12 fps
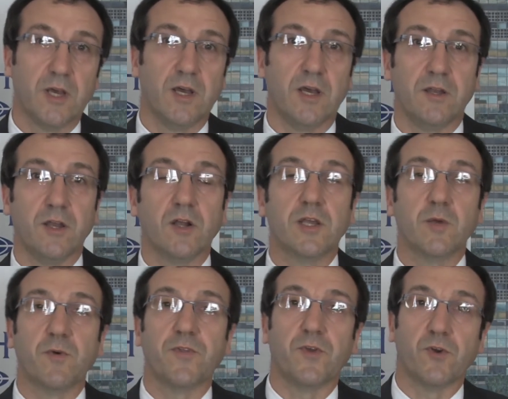not only
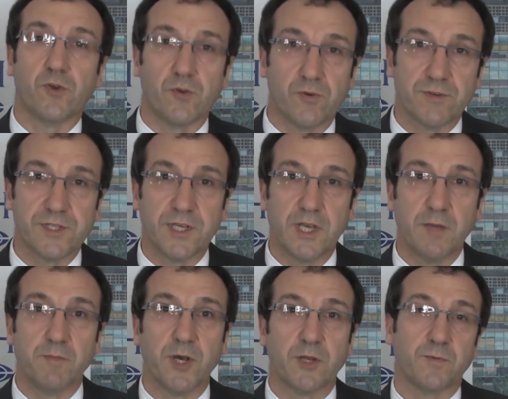with your university,
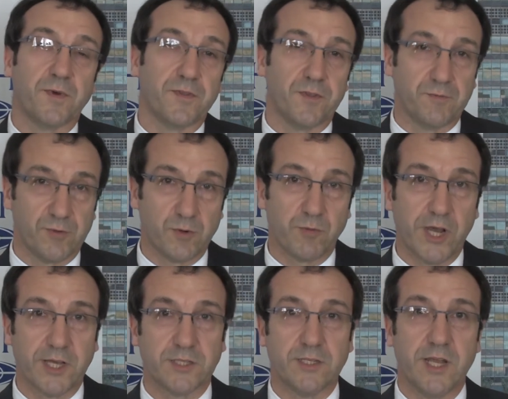but with the
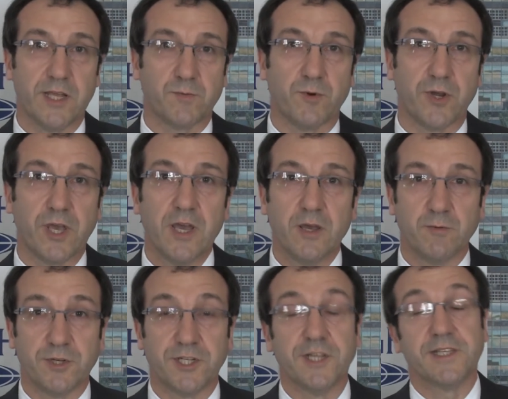Fulbright network,
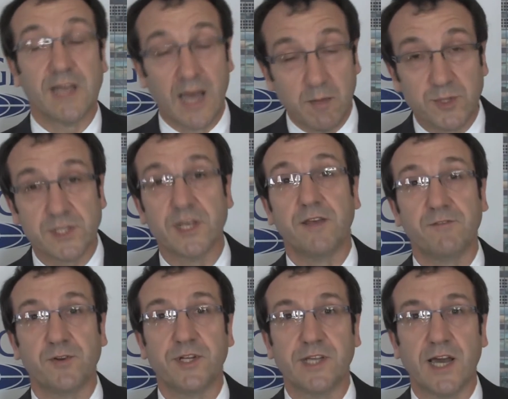which is, I must say,
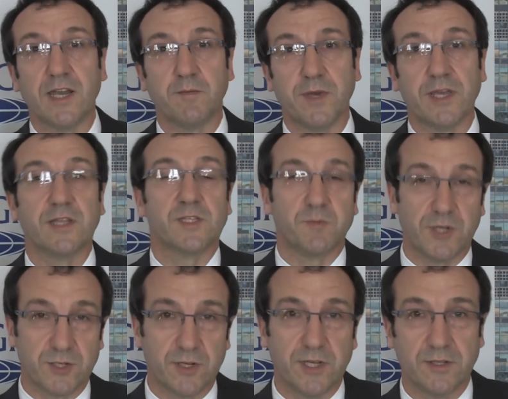very dynamic, and
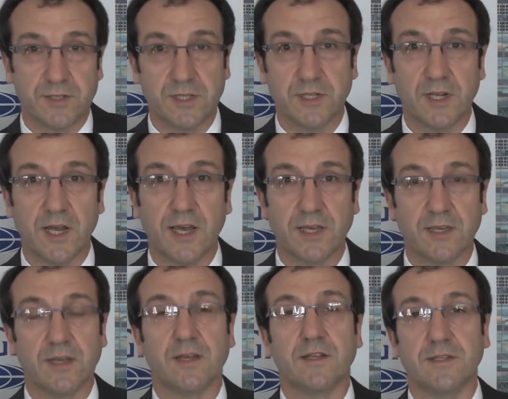especially in a city like
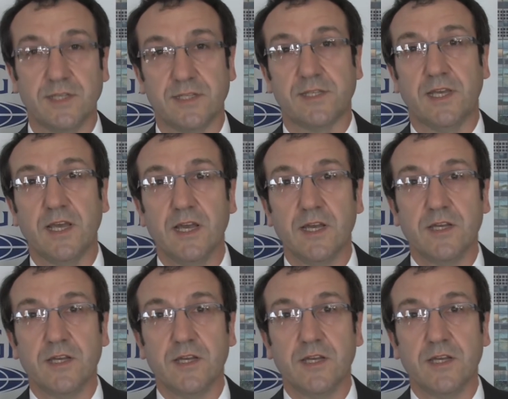DC.